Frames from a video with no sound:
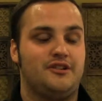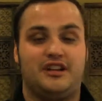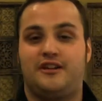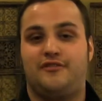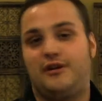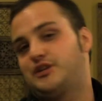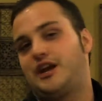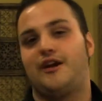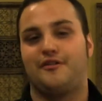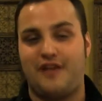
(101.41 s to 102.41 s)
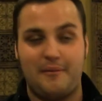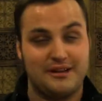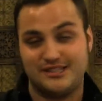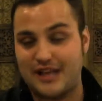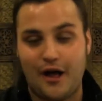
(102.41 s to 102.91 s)
done a fair share of that
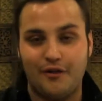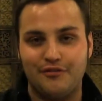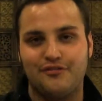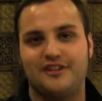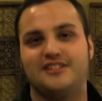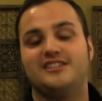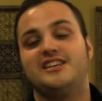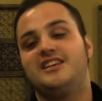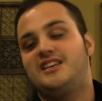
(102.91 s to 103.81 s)
myself, and,